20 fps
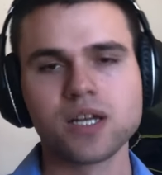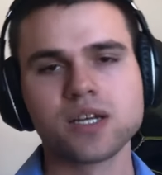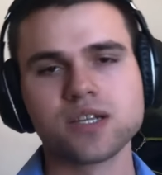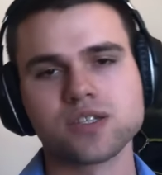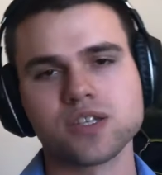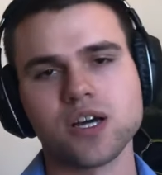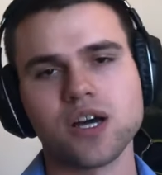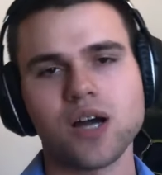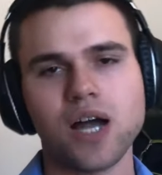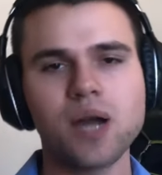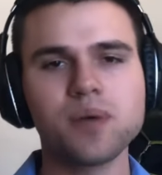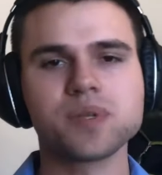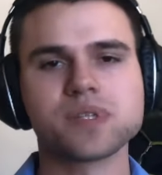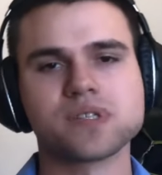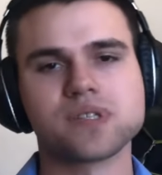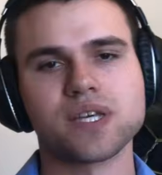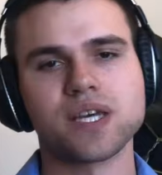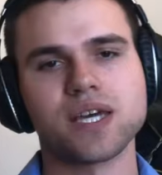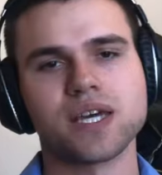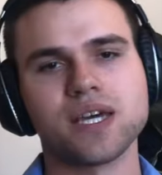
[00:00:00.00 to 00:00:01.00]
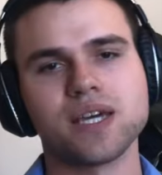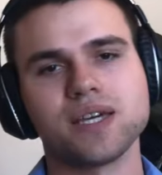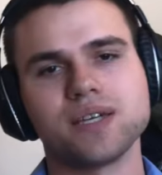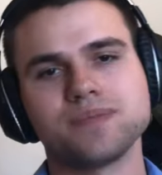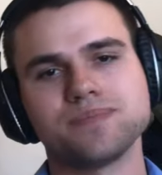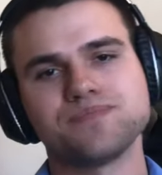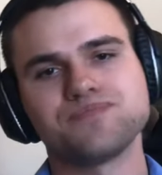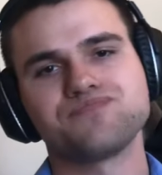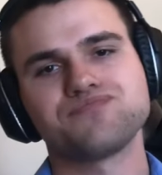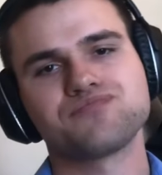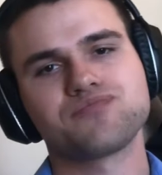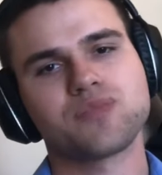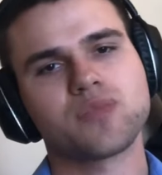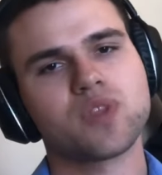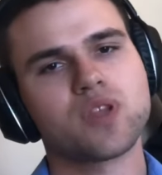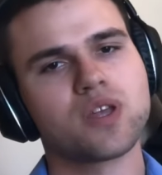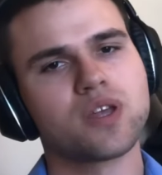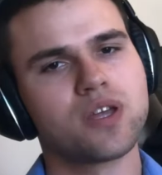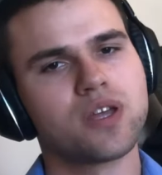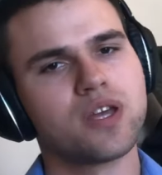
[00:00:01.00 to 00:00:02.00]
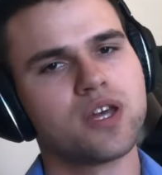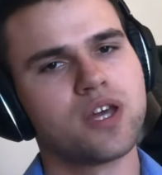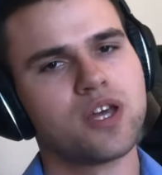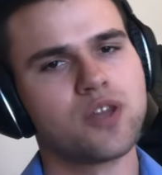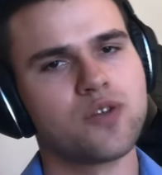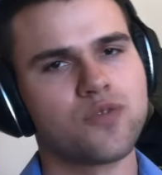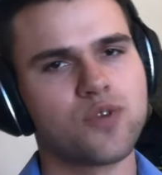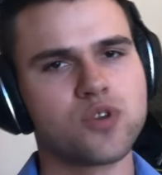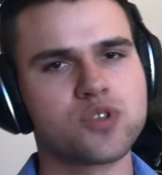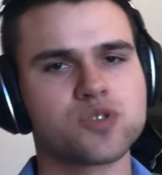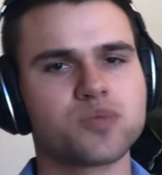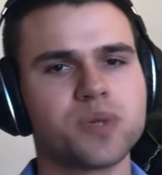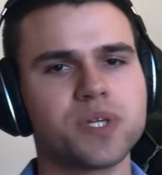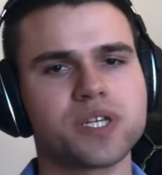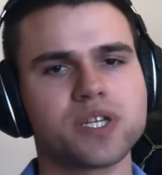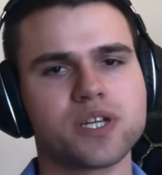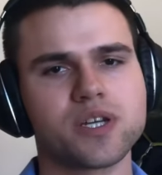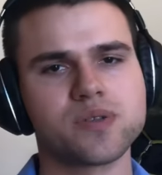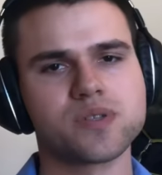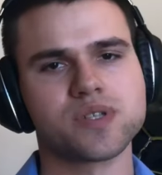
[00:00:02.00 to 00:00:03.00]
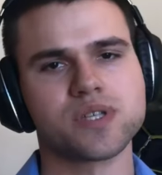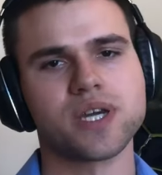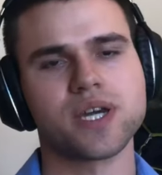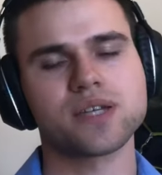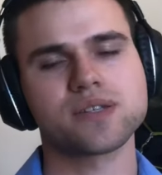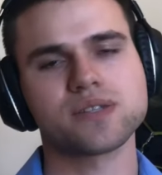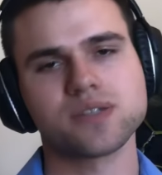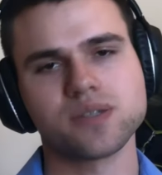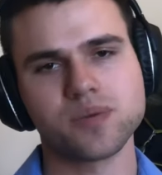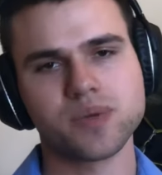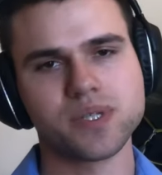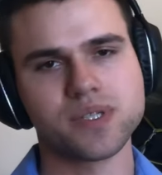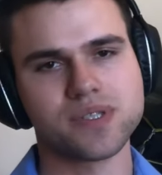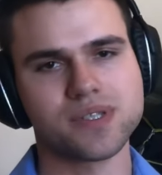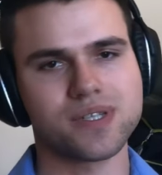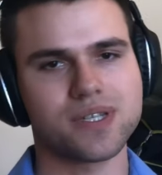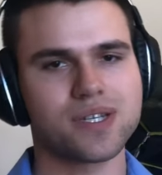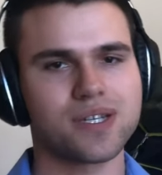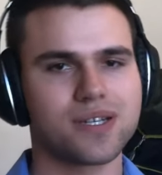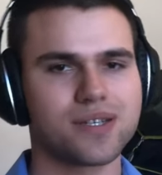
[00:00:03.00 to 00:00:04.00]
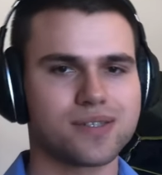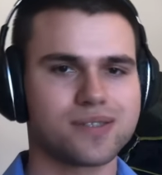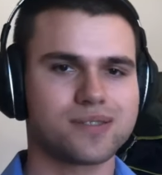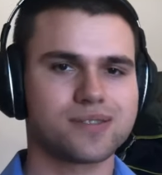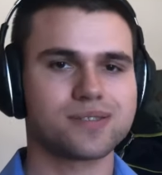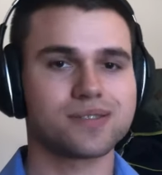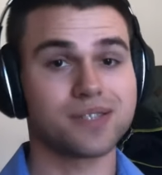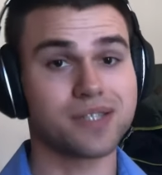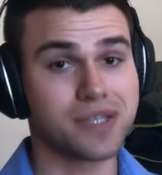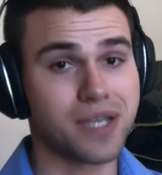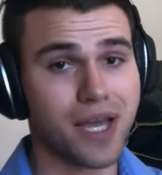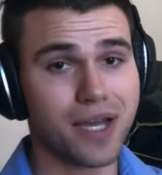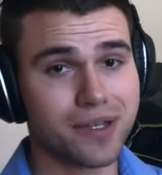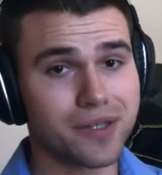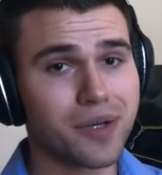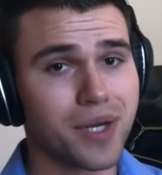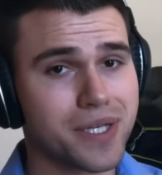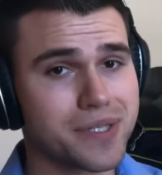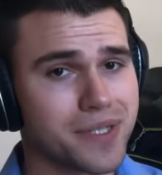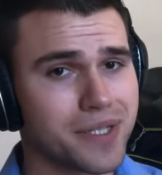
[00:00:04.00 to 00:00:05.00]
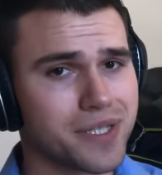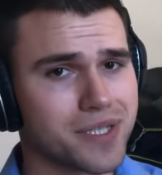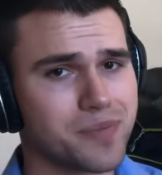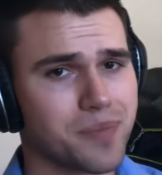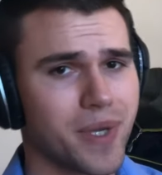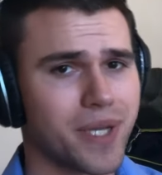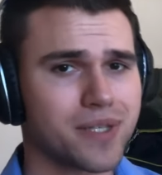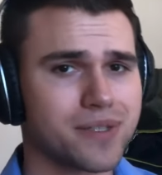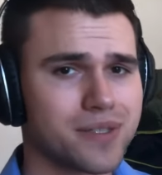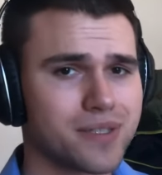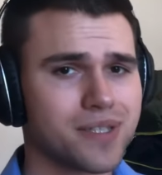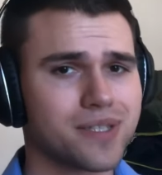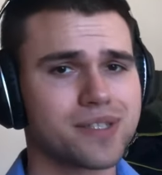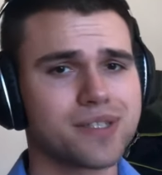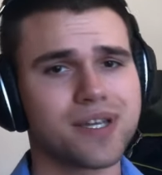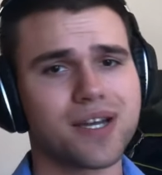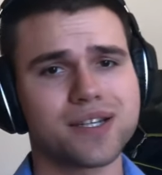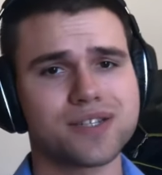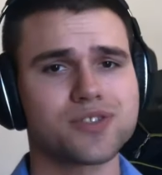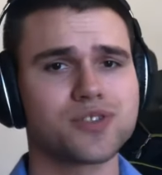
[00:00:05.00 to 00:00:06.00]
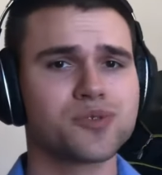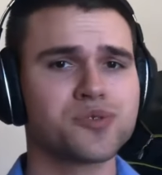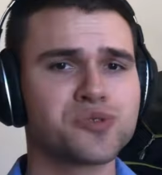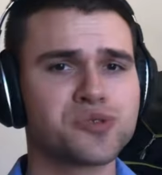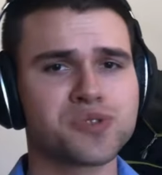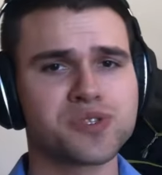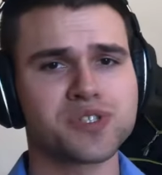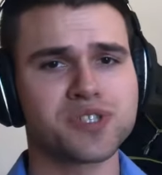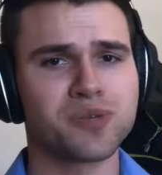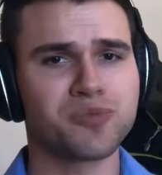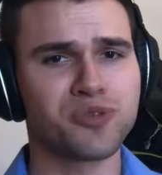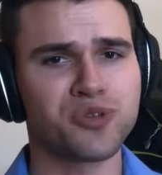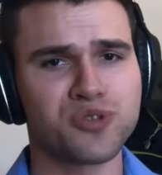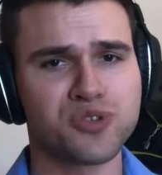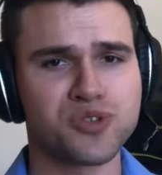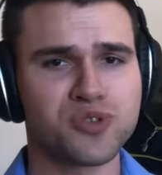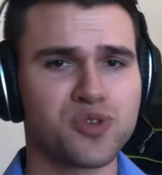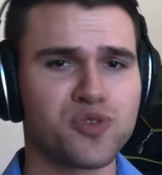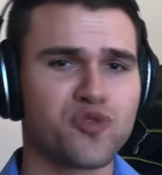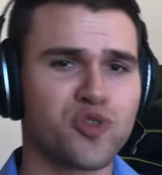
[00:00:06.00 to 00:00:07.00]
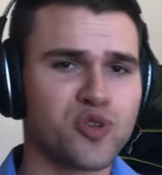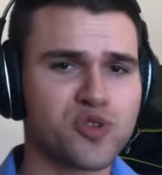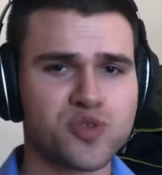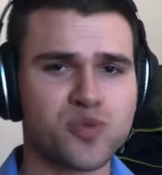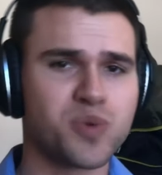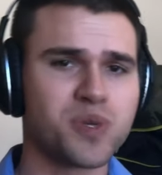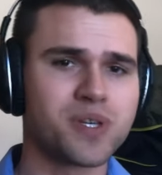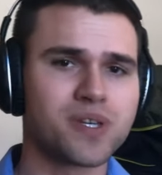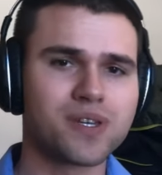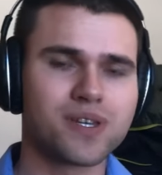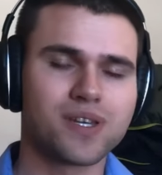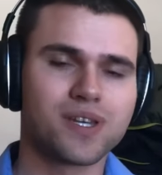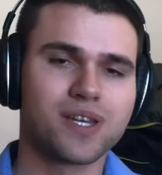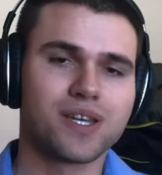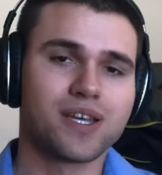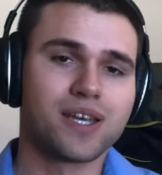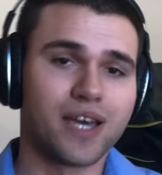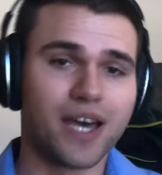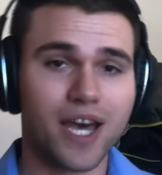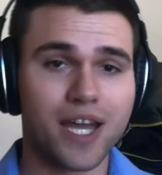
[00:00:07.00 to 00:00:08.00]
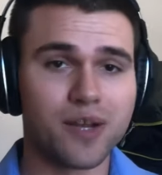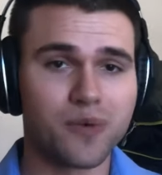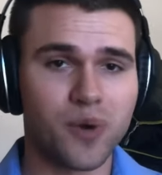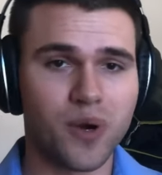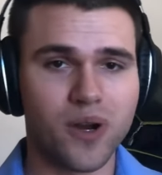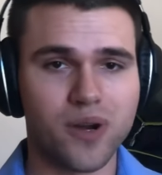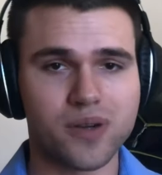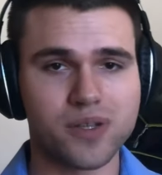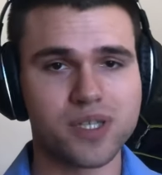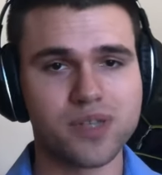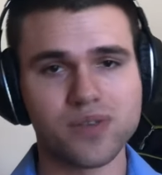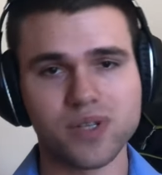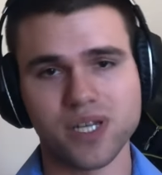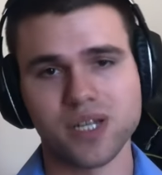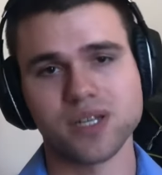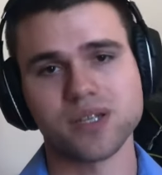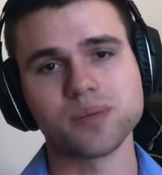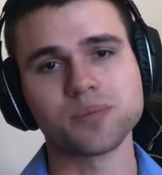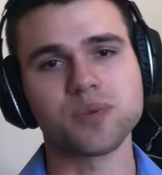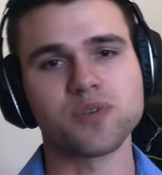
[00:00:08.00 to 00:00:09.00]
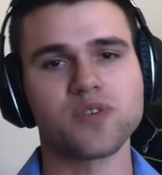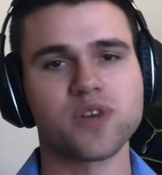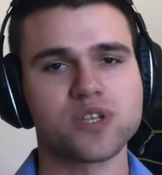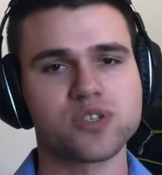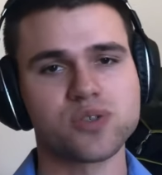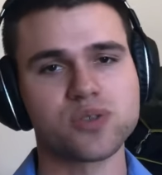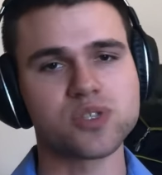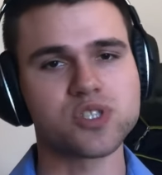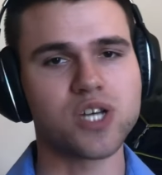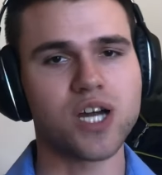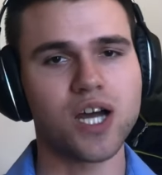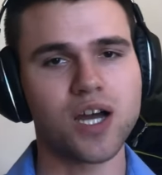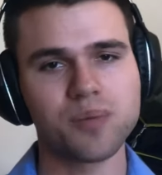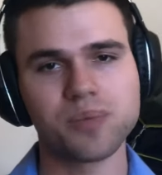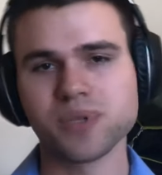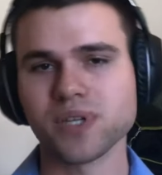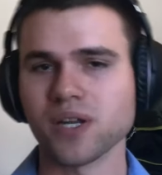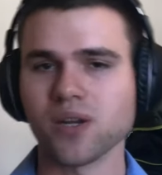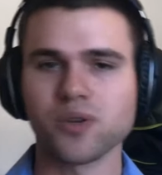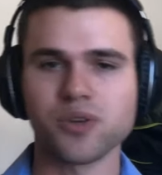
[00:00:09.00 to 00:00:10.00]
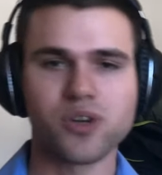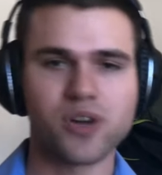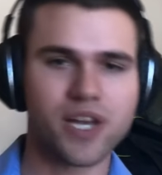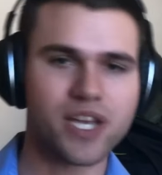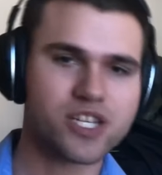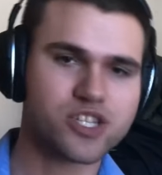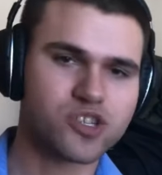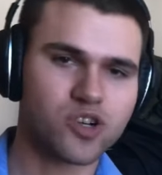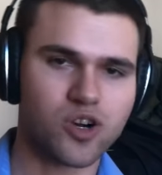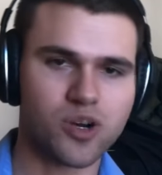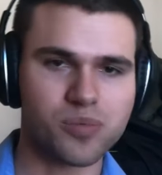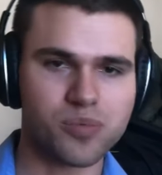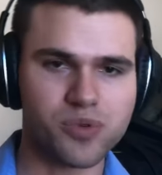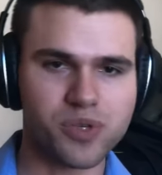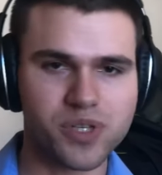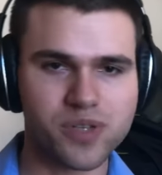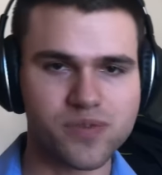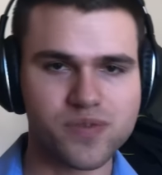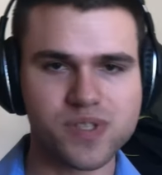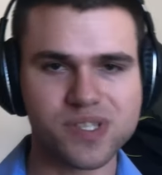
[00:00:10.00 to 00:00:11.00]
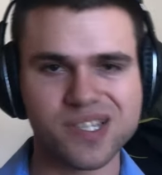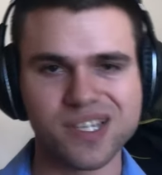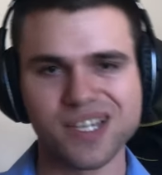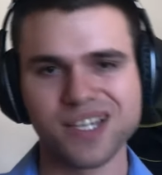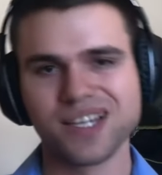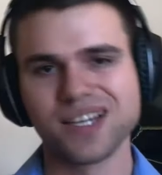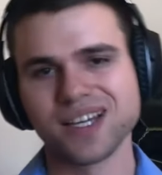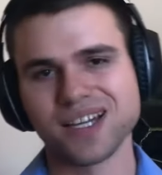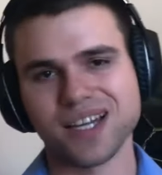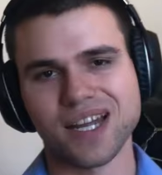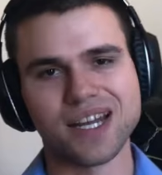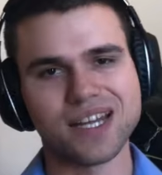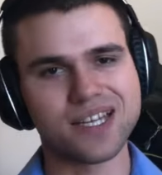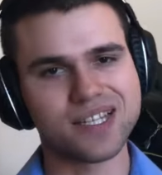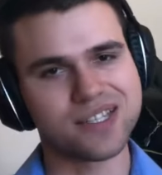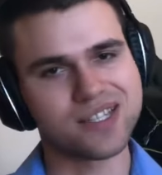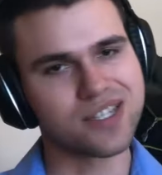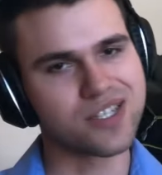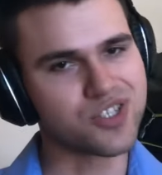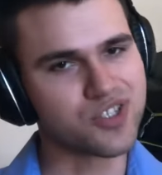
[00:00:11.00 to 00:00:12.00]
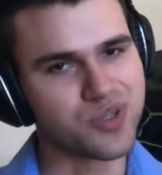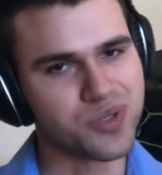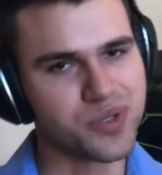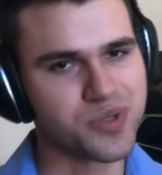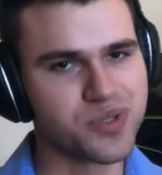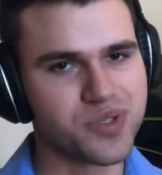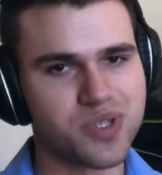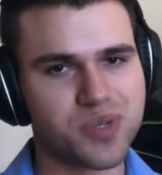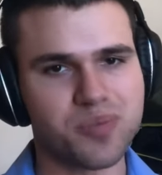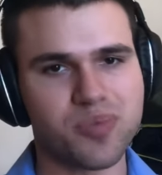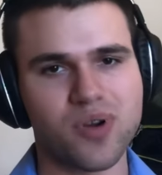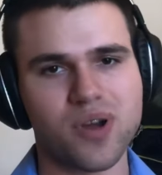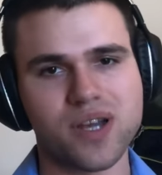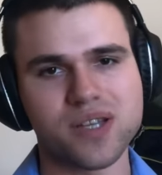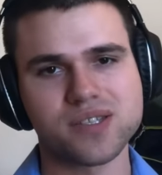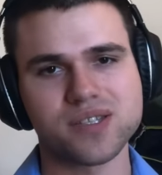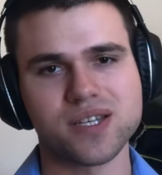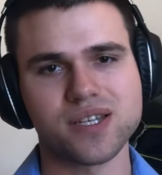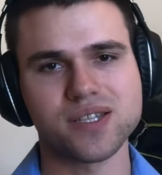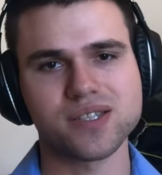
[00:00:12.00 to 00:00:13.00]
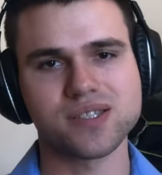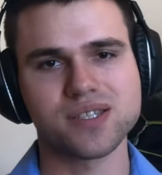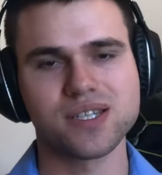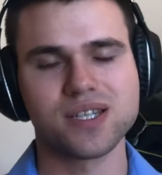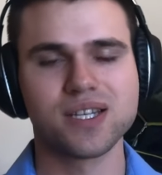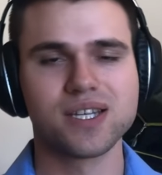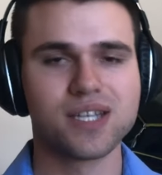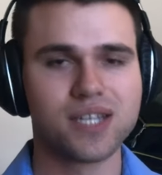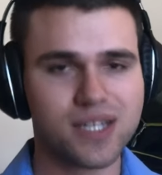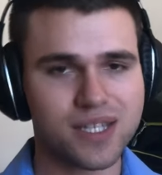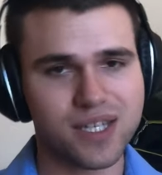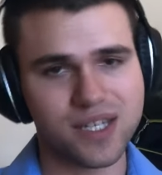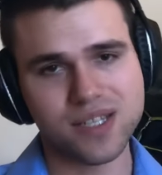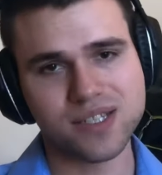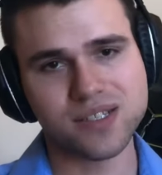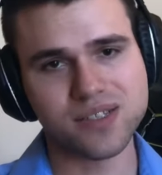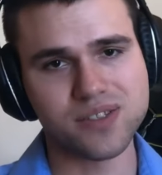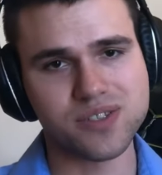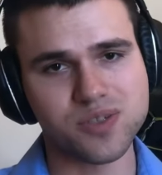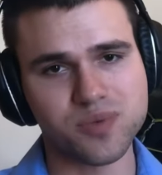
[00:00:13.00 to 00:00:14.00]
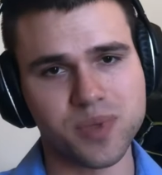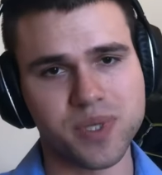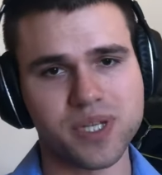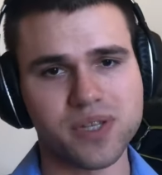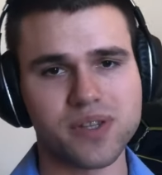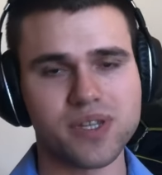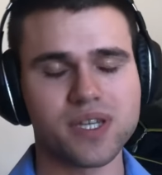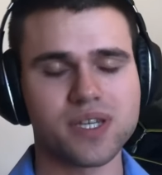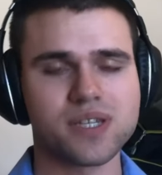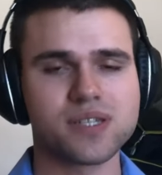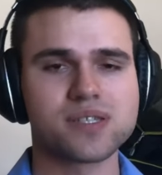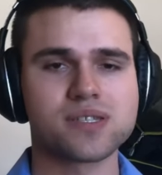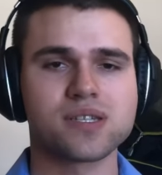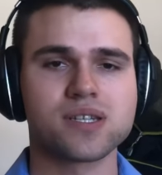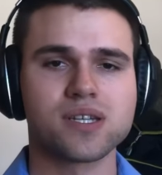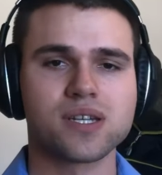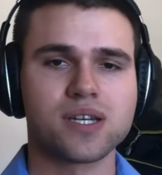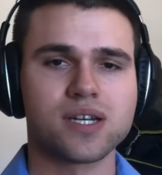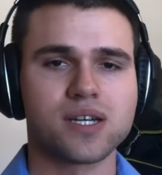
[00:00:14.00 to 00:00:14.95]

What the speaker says: So I would say the first week at OCS, it was exactly as I expected it, not too dissimilar to the first week anywhere, even at a professional job. Got all your HR briefs, kind of getting introduced to the process, getting to the swing of things.